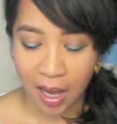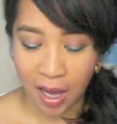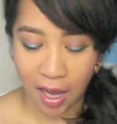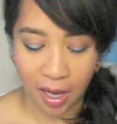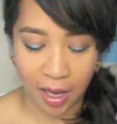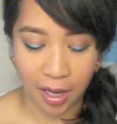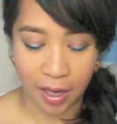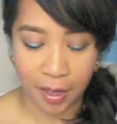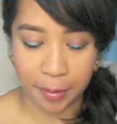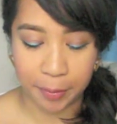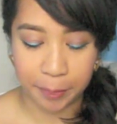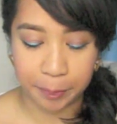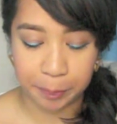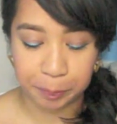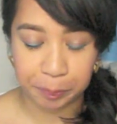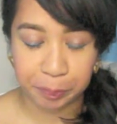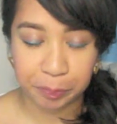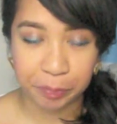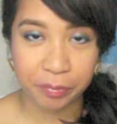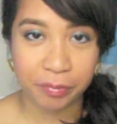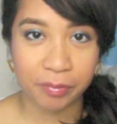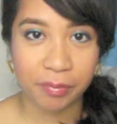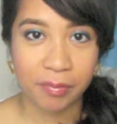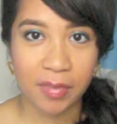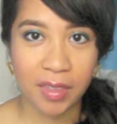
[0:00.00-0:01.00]
And
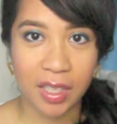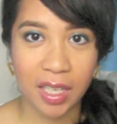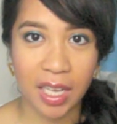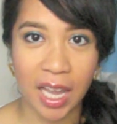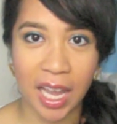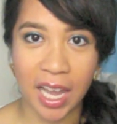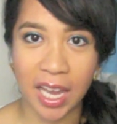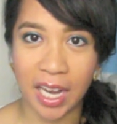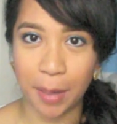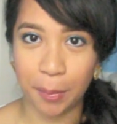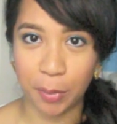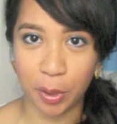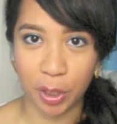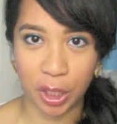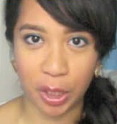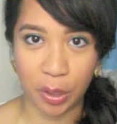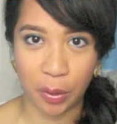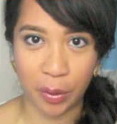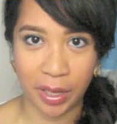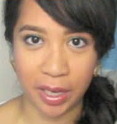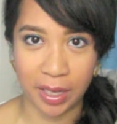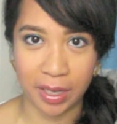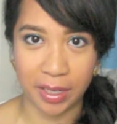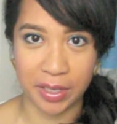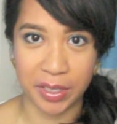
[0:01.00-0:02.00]
I'm gonna go
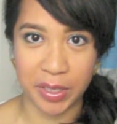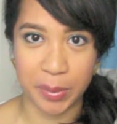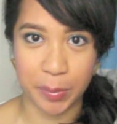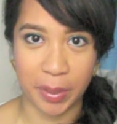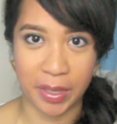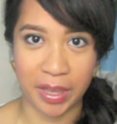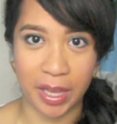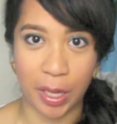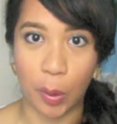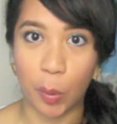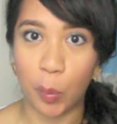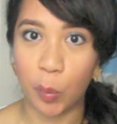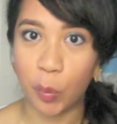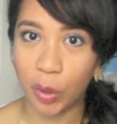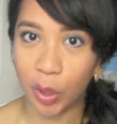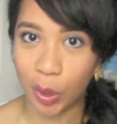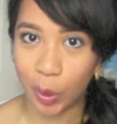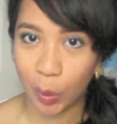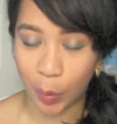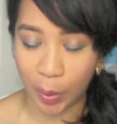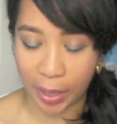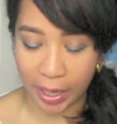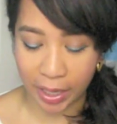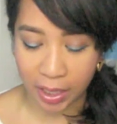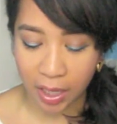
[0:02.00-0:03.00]
ahead and explain that real
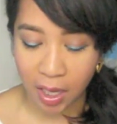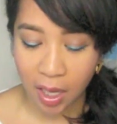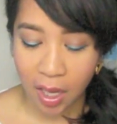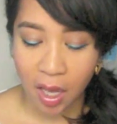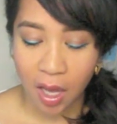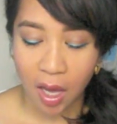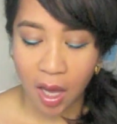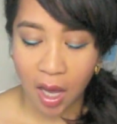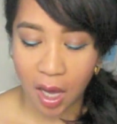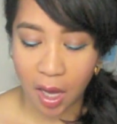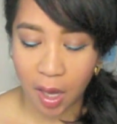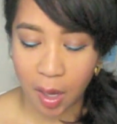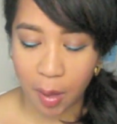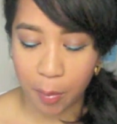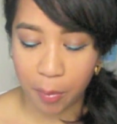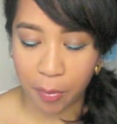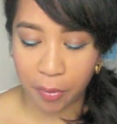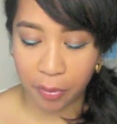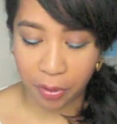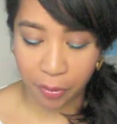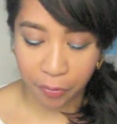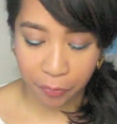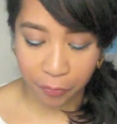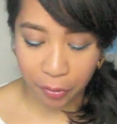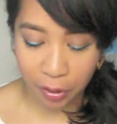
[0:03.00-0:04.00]
quick.
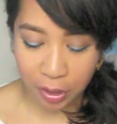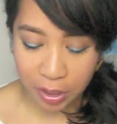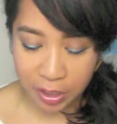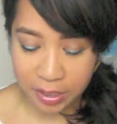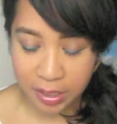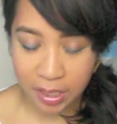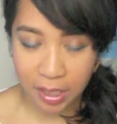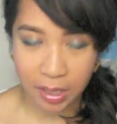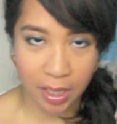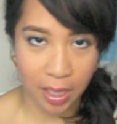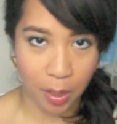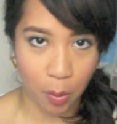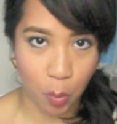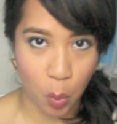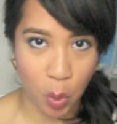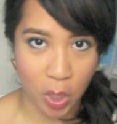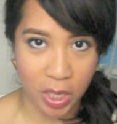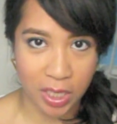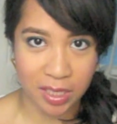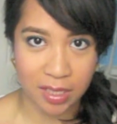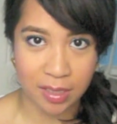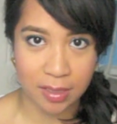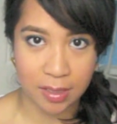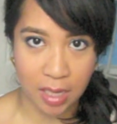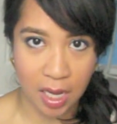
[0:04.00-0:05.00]
The first thing that
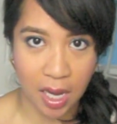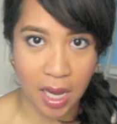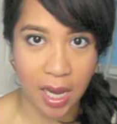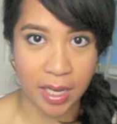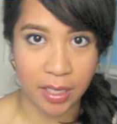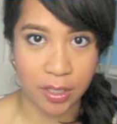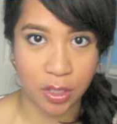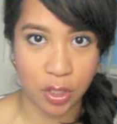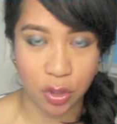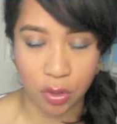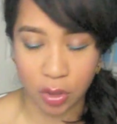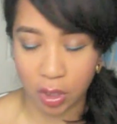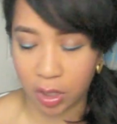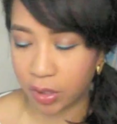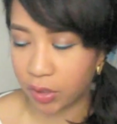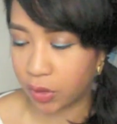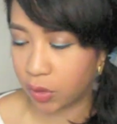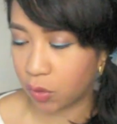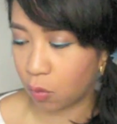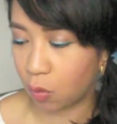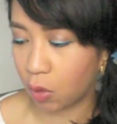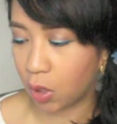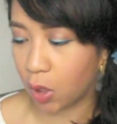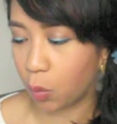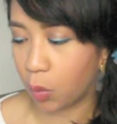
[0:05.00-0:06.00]
was not
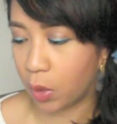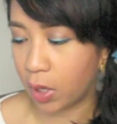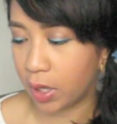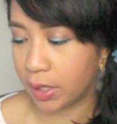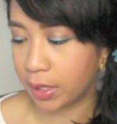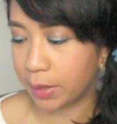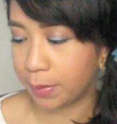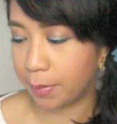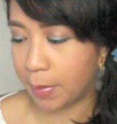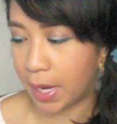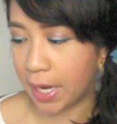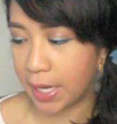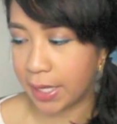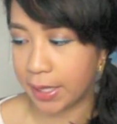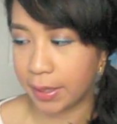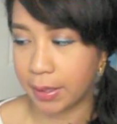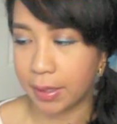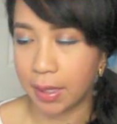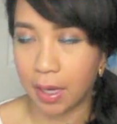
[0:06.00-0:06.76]
drugstore was my